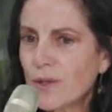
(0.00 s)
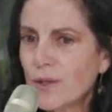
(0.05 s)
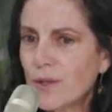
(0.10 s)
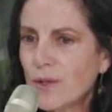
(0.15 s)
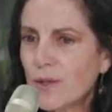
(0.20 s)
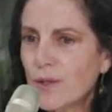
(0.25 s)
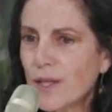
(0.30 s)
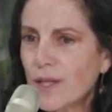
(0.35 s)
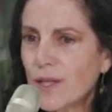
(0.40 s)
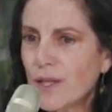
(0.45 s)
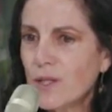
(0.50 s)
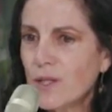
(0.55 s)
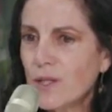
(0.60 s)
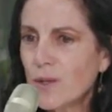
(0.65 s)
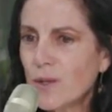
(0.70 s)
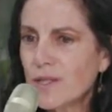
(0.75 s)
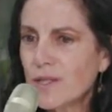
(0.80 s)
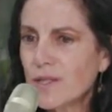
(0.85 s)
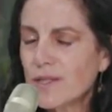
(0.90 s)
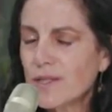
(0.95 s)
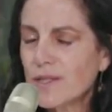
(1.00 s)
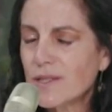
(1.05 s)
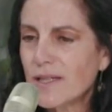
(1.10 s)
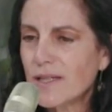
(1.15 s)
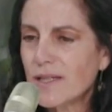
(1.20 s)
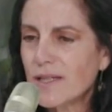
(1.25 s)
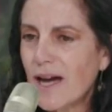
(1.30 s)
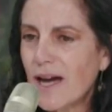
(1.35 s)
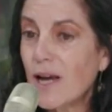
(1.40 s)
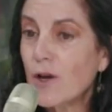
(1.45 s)
it was a
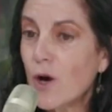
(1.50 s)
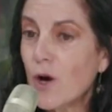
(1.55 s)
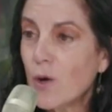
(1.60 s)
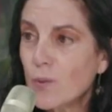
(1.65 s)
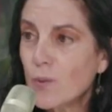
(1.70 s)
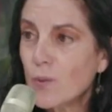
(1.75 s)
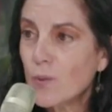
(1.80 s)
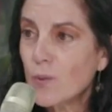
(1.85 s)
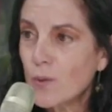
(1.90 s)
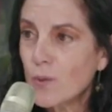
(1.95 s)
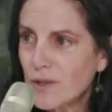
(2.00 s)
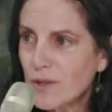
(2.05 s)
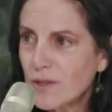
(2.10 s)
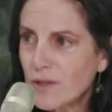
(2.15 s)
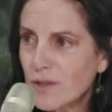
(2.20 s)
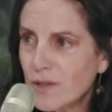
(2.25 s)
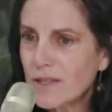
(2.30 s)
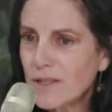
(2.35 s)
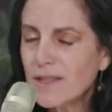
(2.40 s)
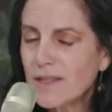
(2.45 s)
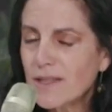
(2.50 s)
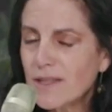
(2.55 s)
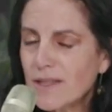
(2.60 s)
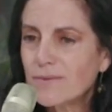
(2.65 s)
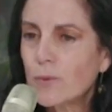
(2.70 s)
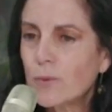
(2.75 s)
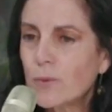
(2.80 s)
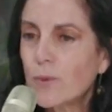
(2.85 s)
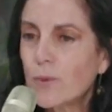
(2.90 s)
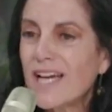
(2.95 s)
long work. We
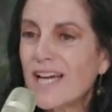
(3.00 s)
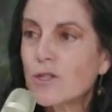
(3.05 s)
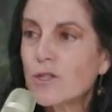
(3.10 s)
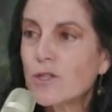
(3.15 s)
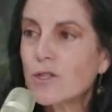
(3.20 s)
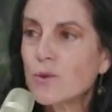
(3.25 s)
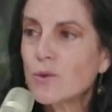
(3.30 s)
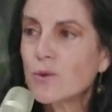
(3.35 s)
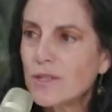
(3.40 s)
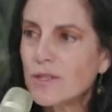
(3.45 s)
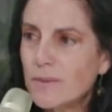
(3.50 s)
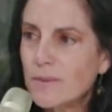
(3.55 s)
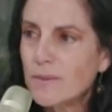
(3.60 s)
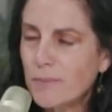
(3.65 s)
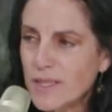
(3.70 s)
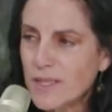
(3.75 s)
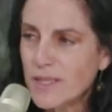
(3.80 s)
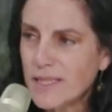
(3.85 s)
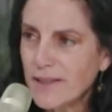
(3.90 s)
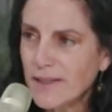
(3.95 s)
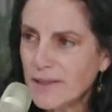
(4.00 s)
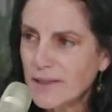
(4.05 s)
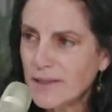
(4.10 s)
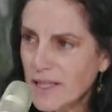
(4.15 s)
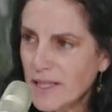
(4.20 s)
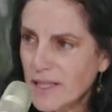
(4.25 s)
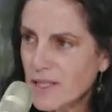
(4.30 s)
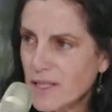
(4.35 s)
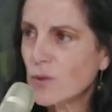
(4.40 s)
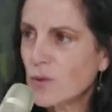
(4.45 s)
had to present this
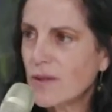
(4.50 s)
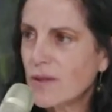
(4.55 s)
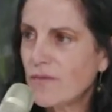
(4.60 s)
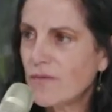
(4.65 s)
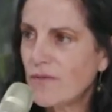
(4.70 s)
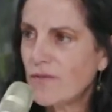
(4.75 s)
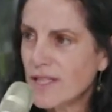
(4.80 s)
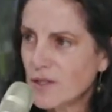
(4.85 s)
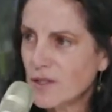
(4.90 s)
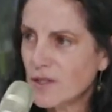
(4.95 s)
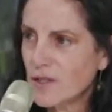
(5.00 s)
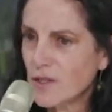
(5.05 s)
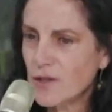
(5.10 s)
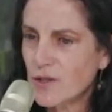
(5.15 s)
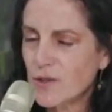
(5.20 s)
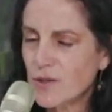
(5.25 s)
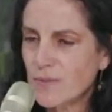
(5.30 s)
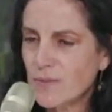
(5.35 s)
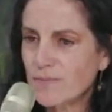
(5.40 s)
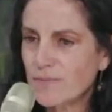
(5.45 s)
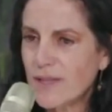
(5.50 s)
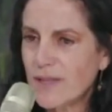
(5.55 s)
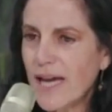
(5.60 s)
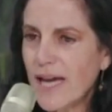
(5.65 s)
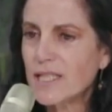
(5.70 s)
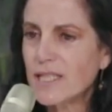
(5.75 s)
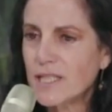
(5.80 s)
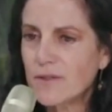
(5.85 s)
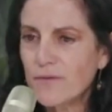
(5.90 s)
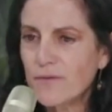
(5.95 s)
to investors. And
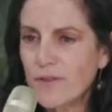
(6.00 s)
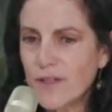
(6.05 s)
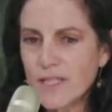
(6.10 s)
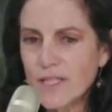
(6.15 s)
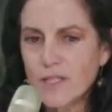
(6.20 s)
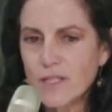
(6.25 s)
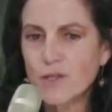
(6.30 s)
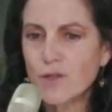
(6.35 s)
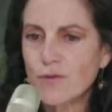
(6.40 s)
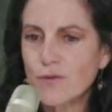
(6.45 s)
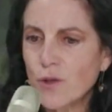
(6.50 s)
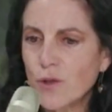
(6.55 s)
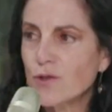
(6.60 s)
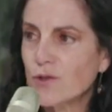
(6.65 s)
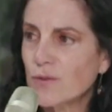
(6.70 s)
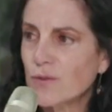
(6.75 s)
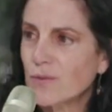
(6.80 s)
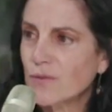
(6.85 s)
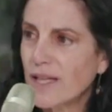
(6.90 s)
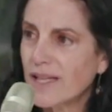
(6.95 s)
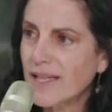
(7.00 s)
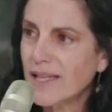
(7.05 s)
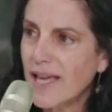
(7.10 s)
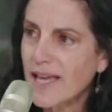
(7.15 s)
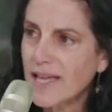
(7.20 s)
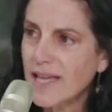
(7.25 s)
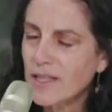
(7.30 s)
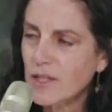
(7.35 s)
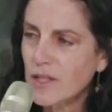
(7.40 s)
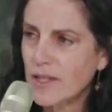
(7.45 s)
investors, of course, they like
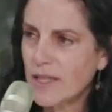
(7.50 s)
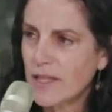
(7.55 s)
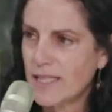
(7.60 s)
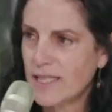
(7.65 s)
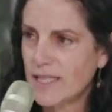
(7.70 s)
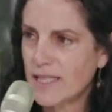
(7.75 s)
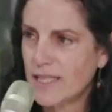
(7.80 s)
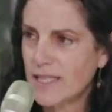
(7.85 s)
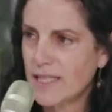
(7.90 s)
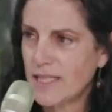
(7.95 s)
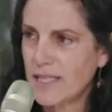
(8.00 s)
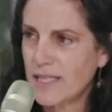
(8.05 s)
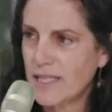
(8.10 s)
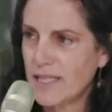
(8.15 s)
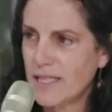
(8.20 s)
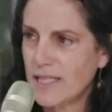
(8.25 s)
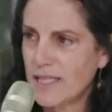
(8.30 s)
the idea, but